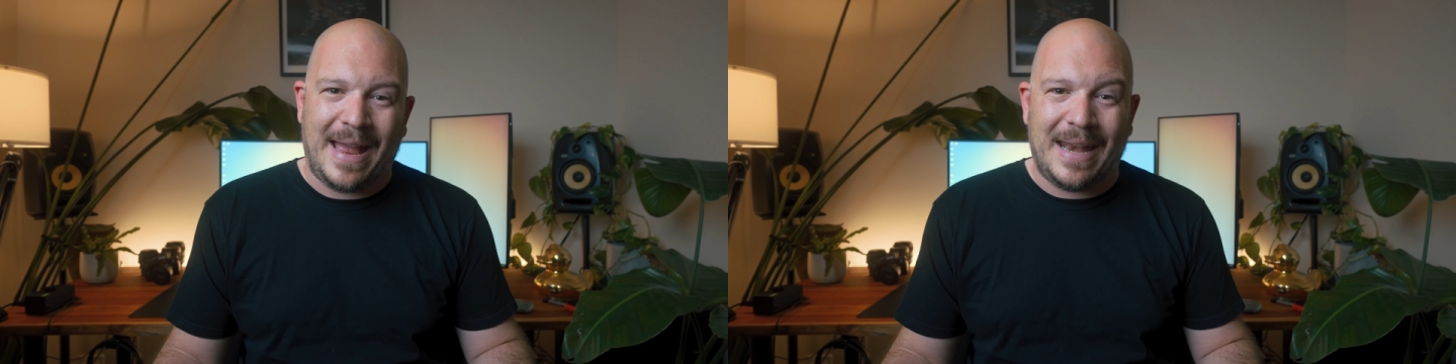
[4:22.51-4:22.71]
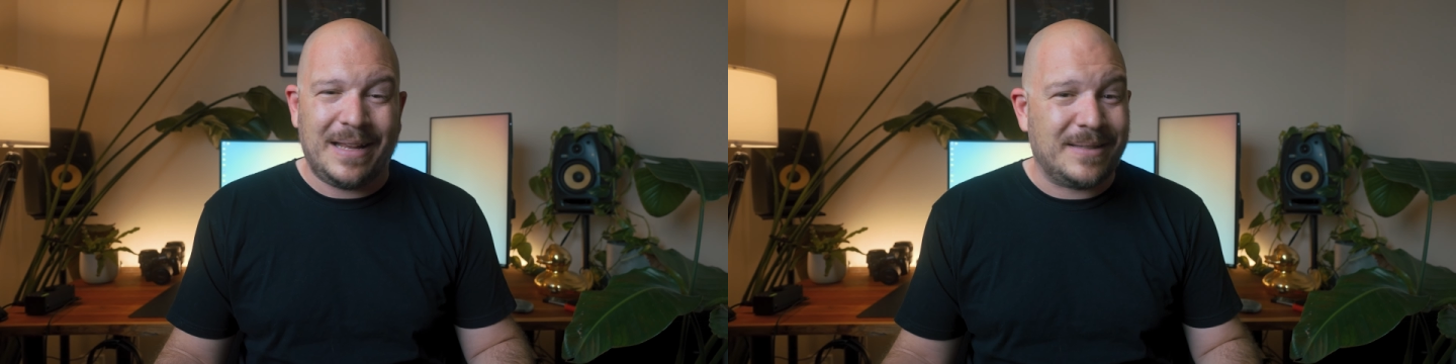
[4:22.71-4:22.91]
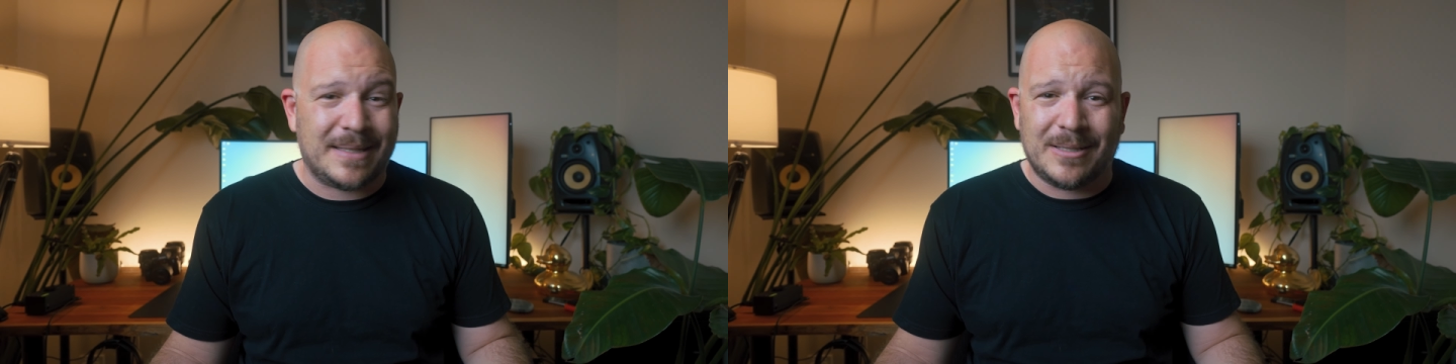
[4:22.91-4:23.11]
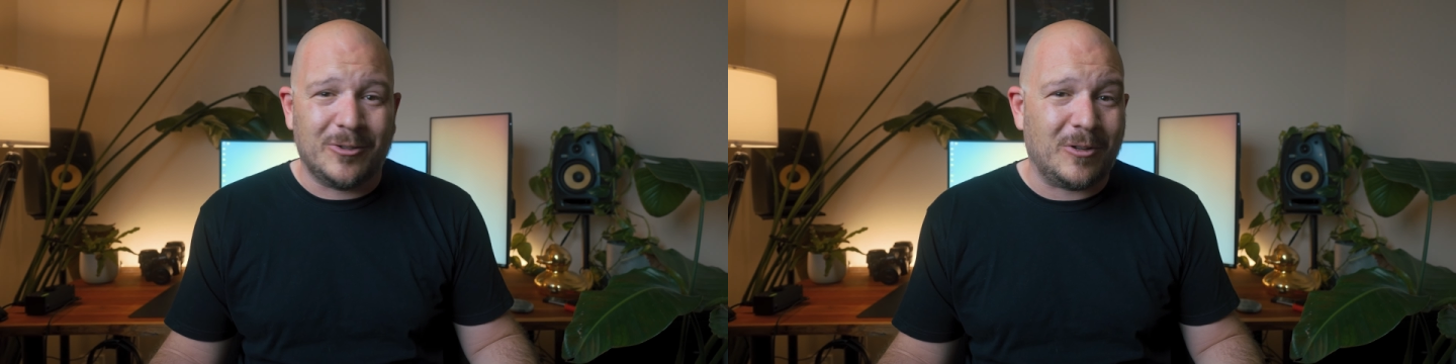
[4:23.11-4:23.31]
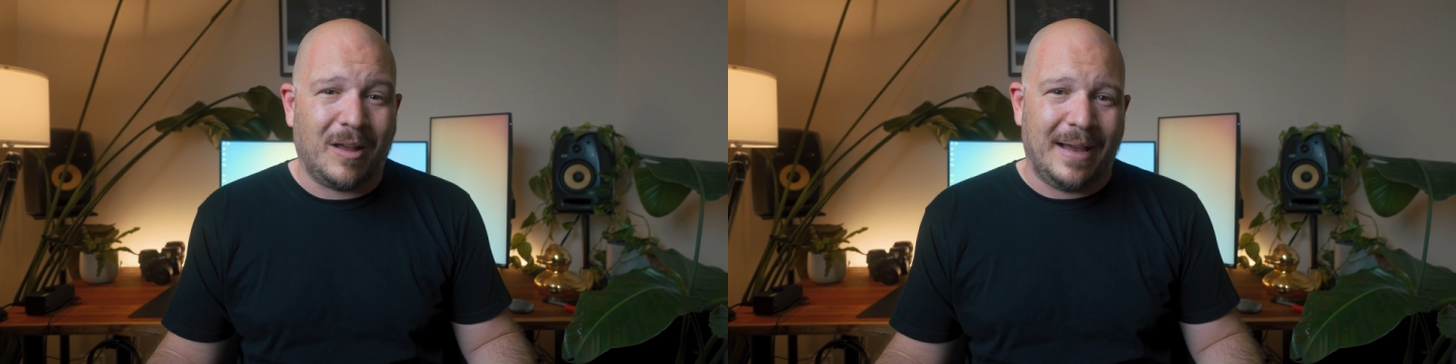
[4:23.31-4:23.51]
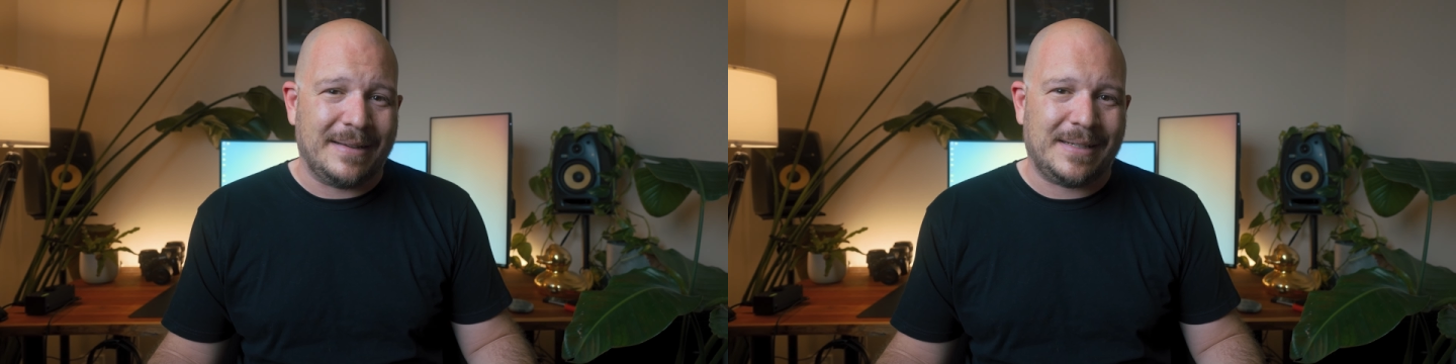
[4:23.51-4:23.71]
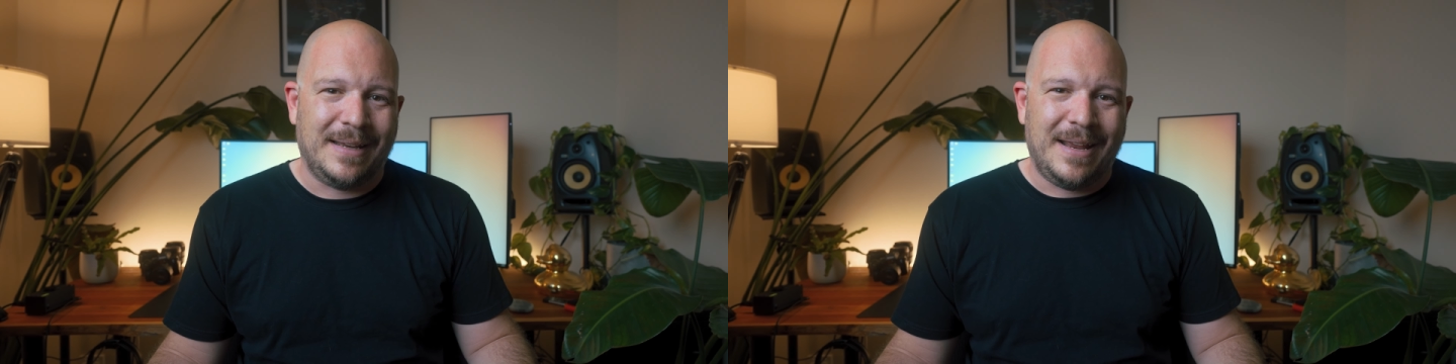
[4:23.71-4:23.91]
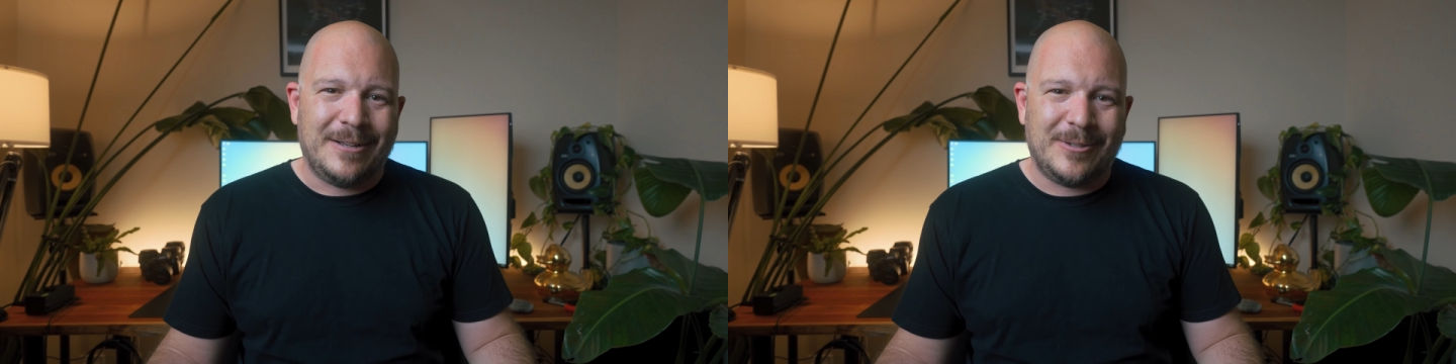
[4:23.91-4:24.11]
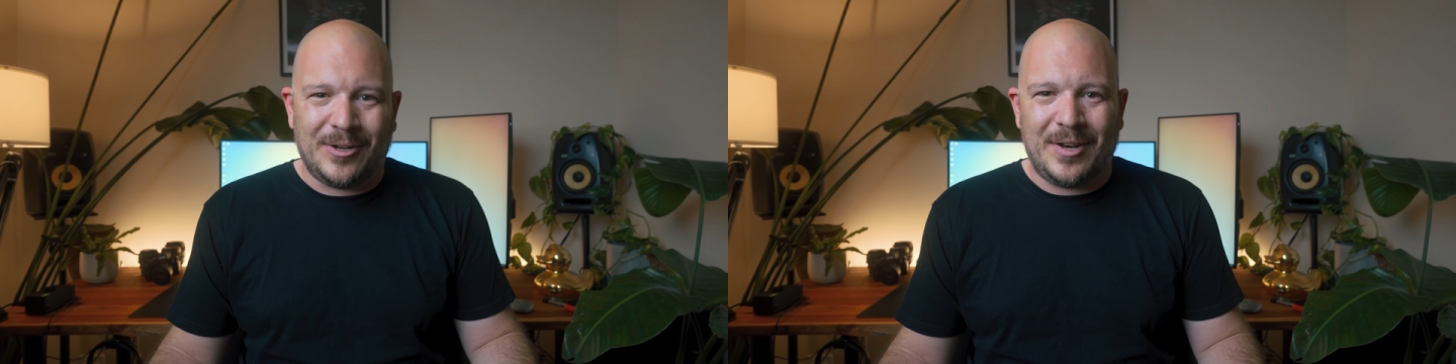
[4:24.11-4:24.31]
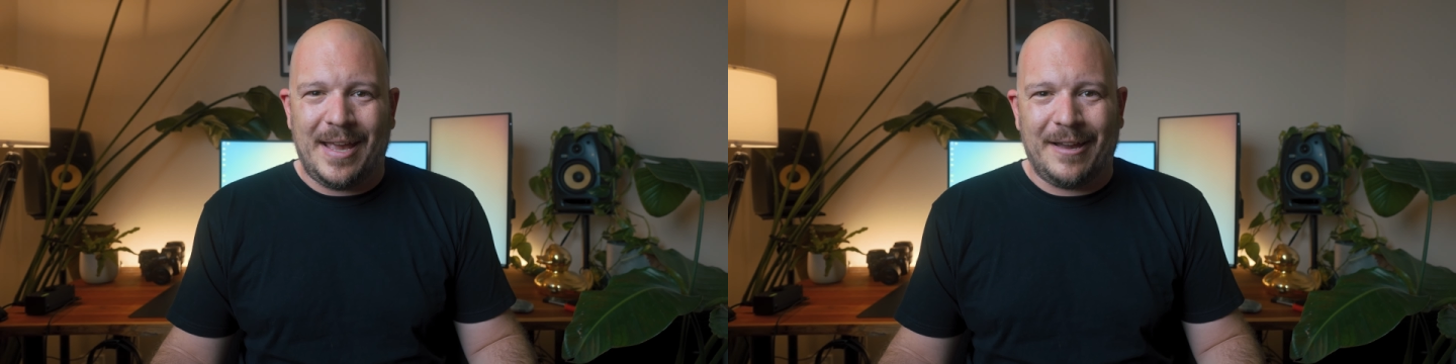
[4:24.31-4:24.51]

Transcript: and it doesn't look like Sony